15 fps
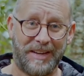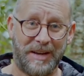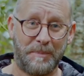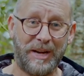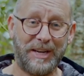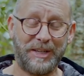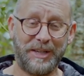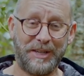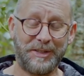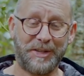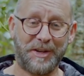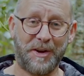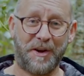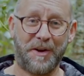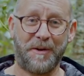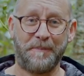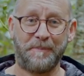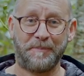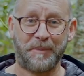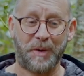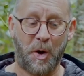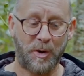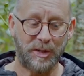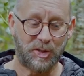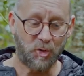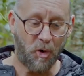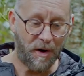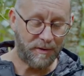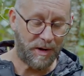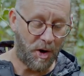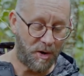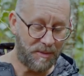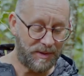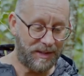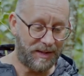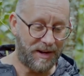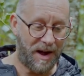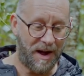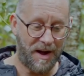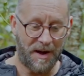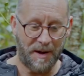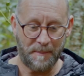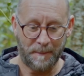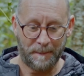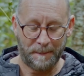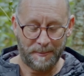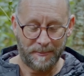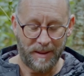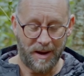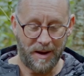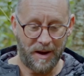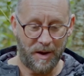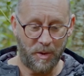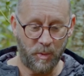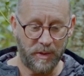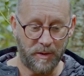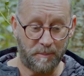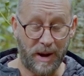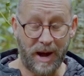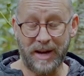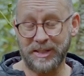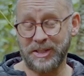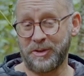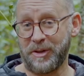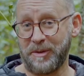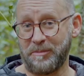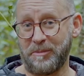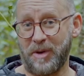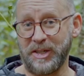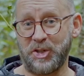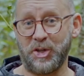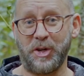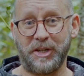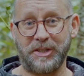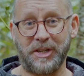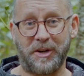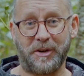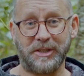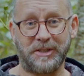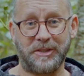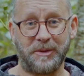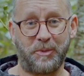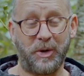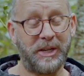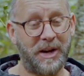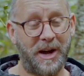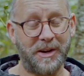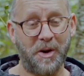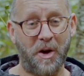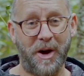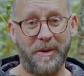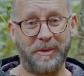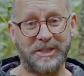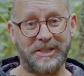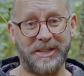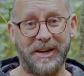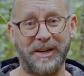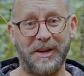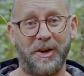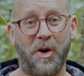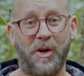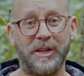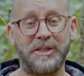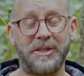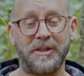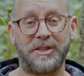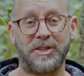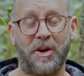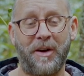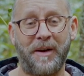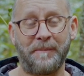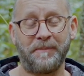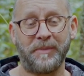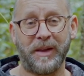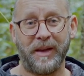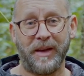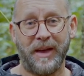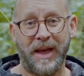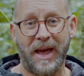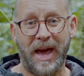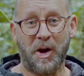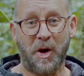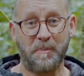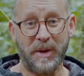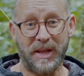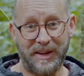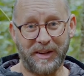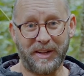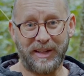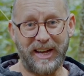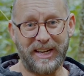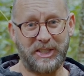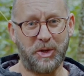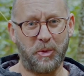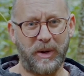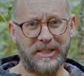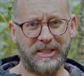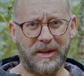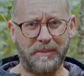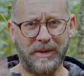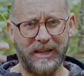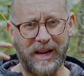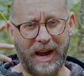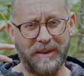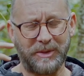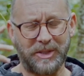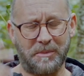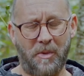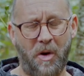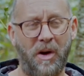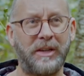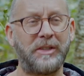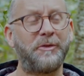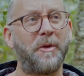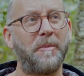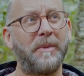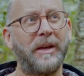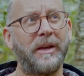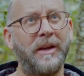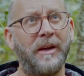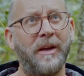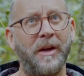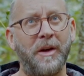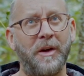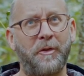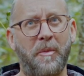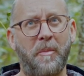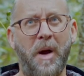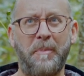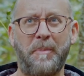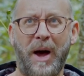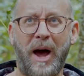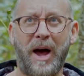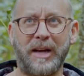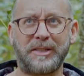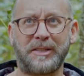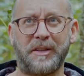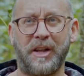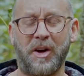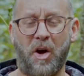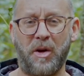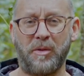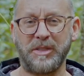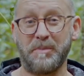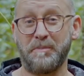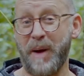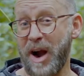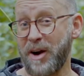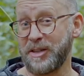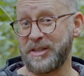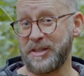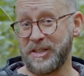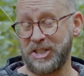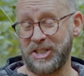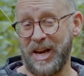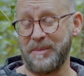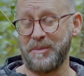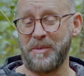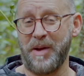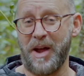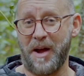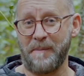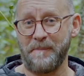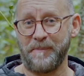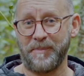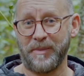Many years ago, I was driving home in the car with a pastor at my church, and I was a pretty young guy. I was studying at college at the time, and I'd been in a lecture where something came to mind for me from my past that I was embarrassed and ashamed about.